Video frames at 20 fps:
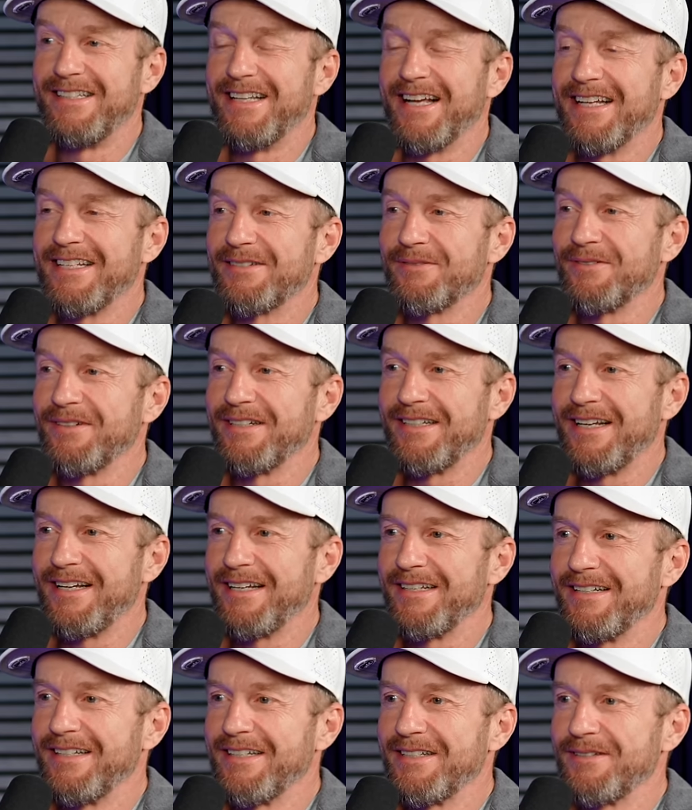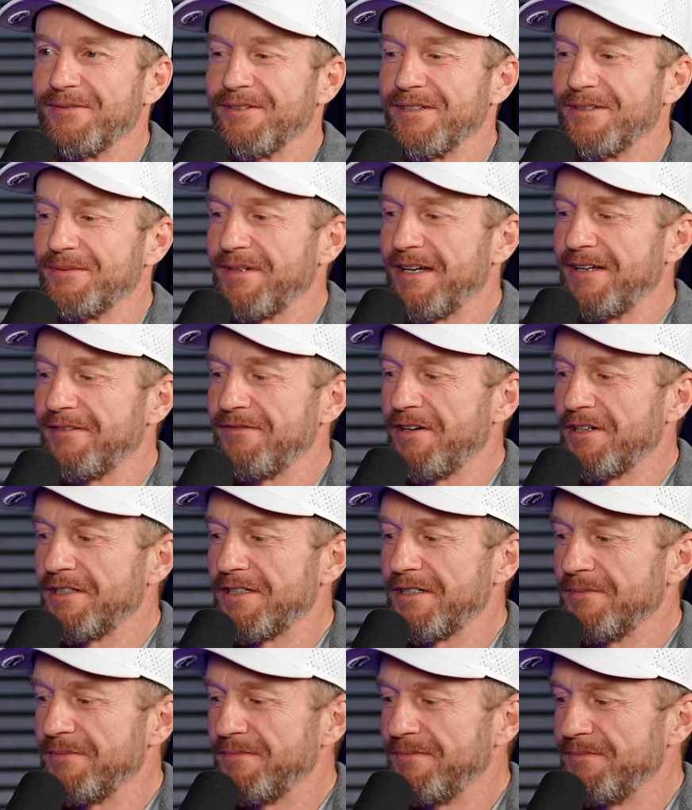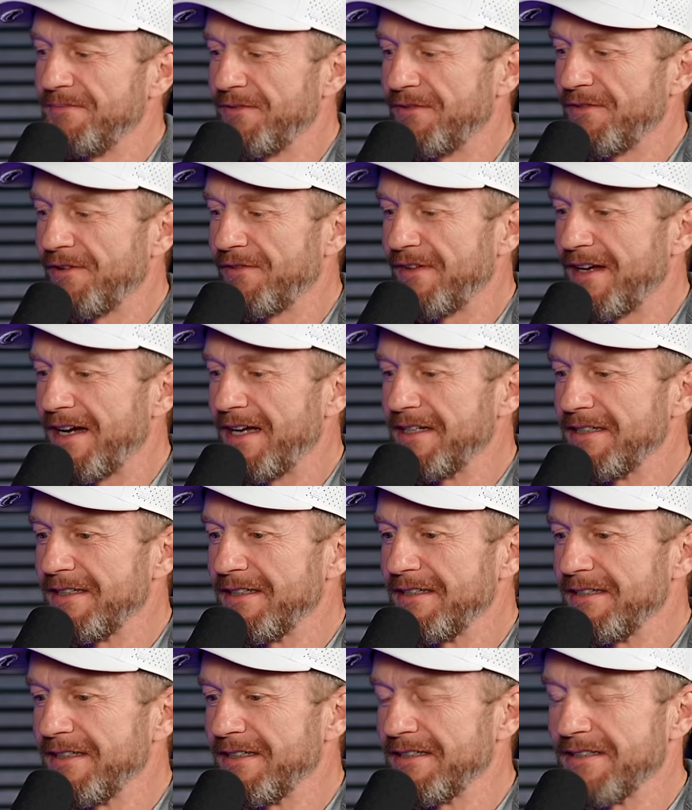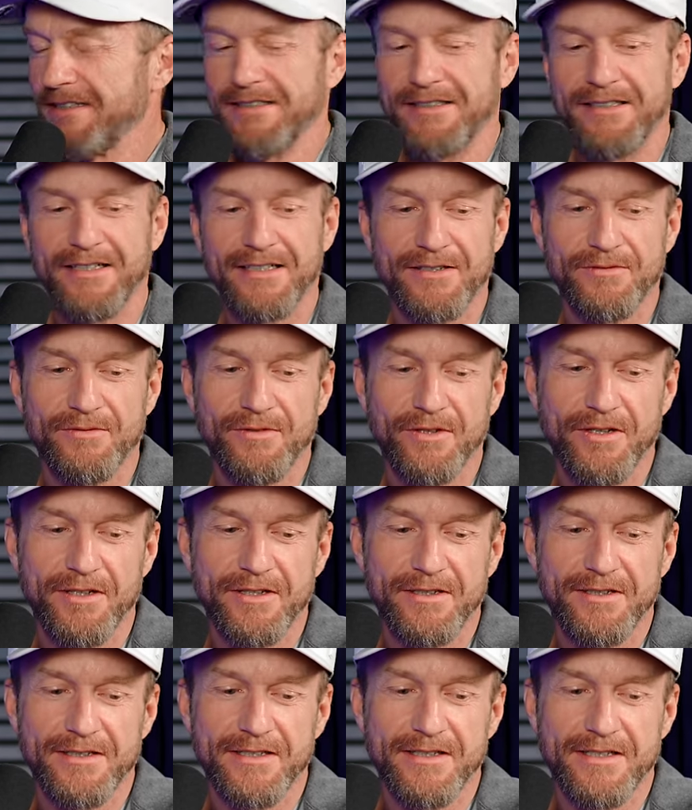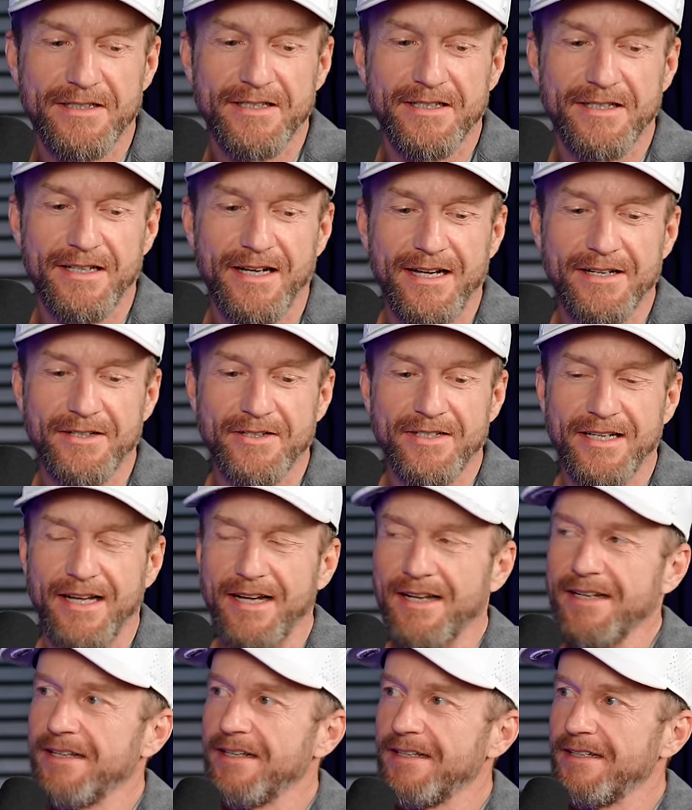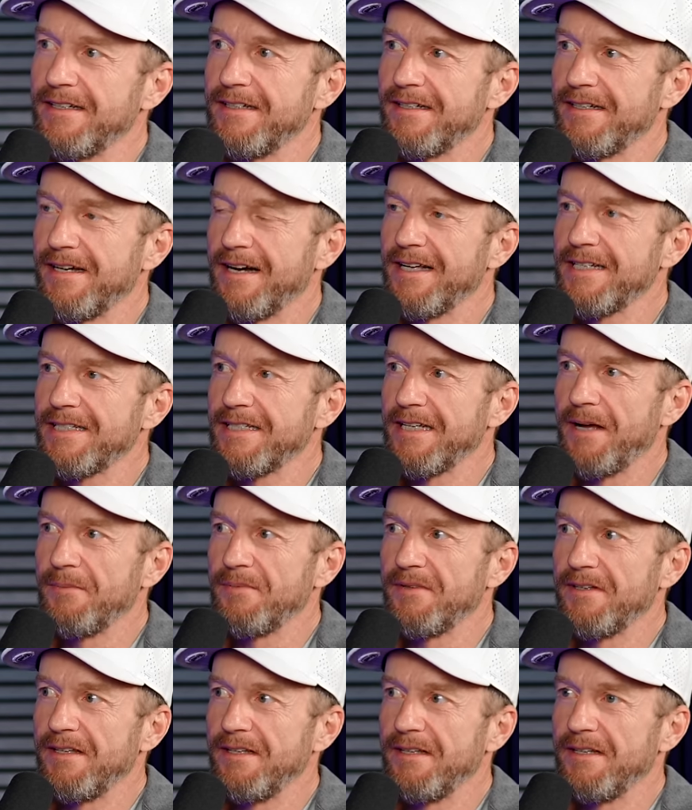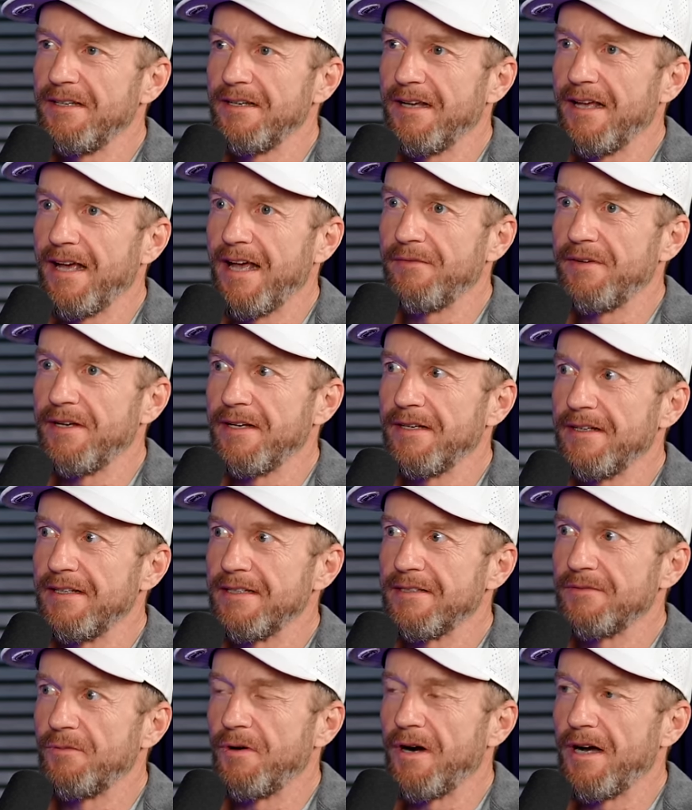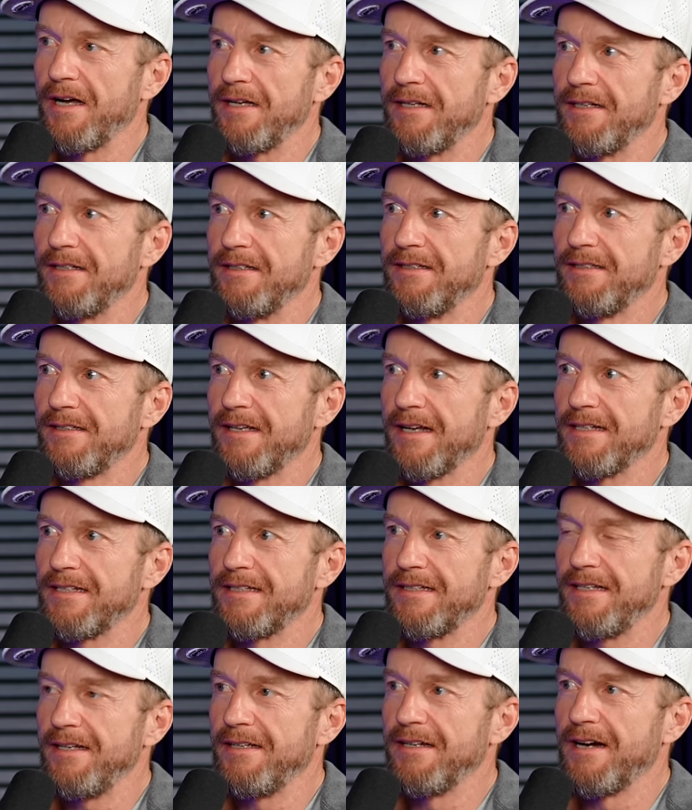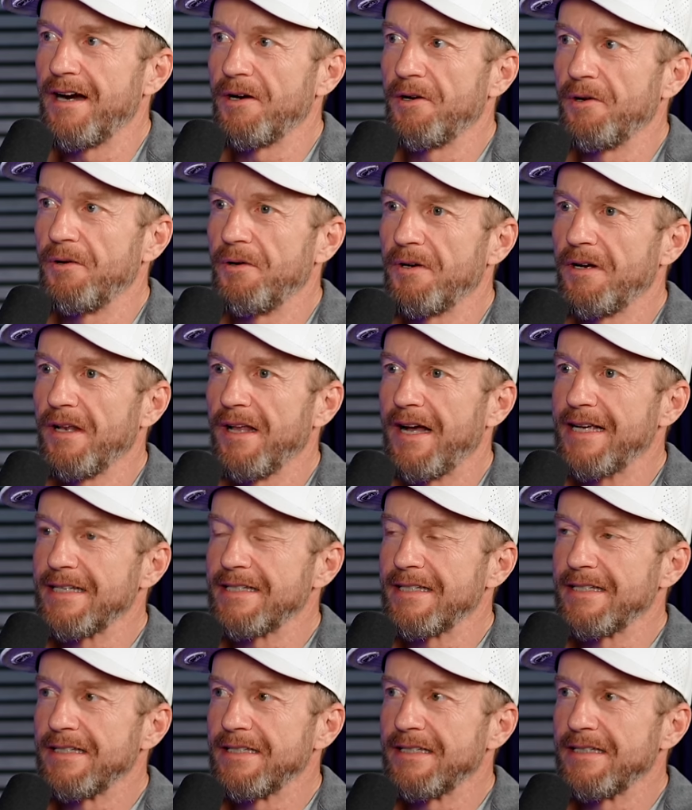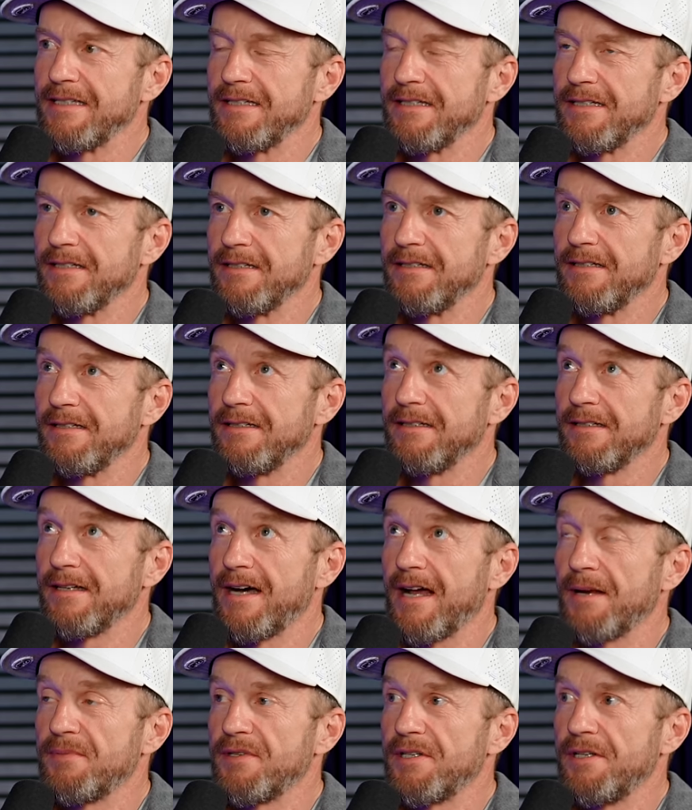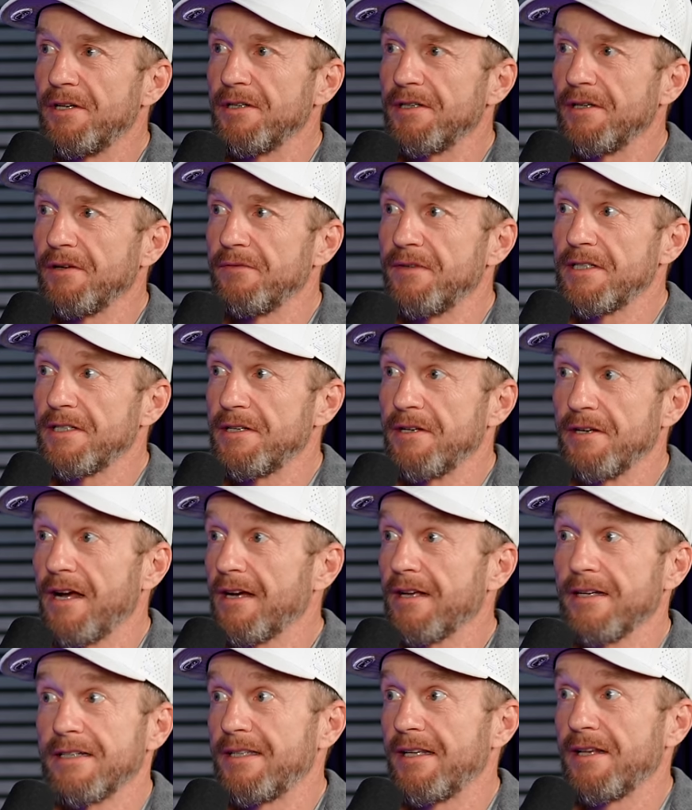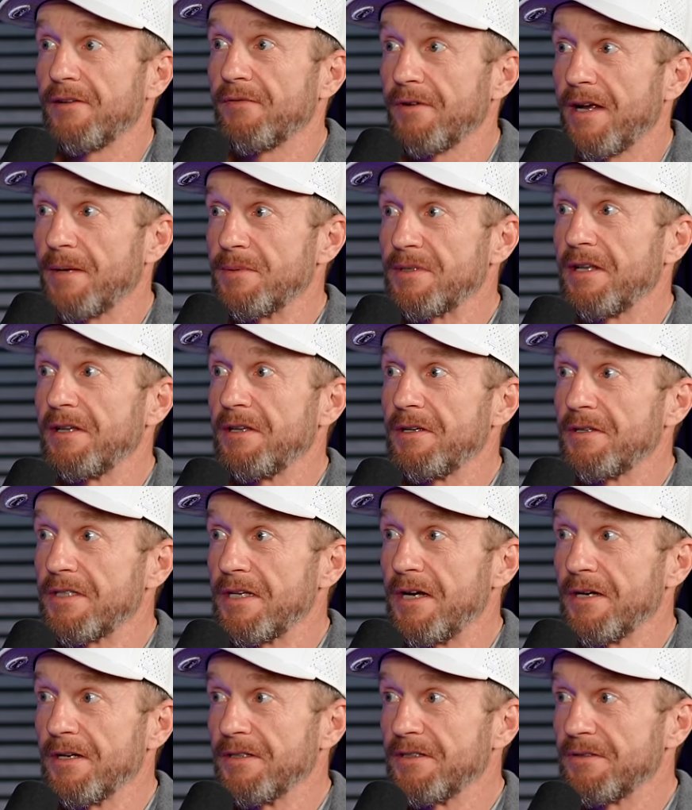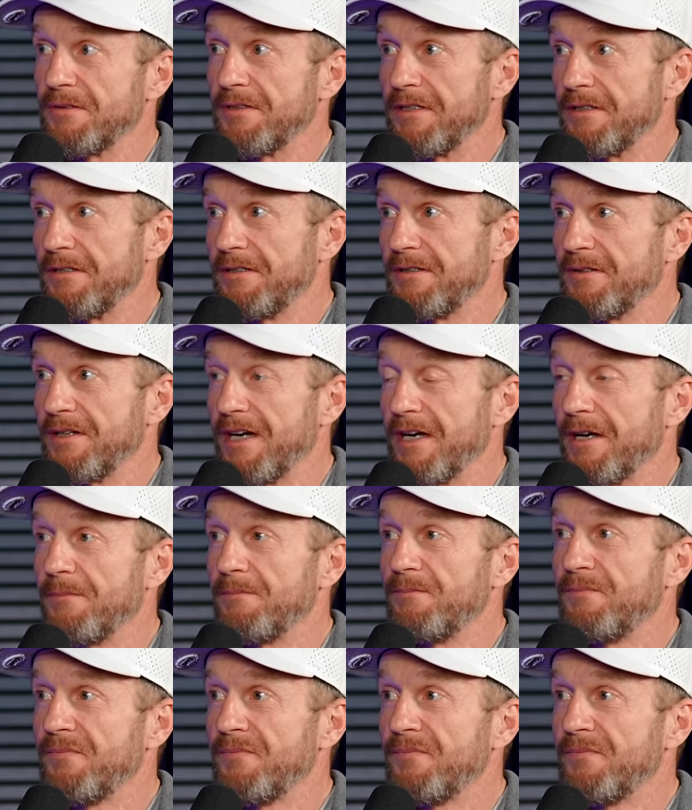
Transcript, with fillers: that's where yeah, that's where my function before fashion doesn't doesn't work because I understand the concept having these wide kind of yeah. ski goggle glasses to not obscure your vision. You're not going to see the frames on those suckers when you wear them.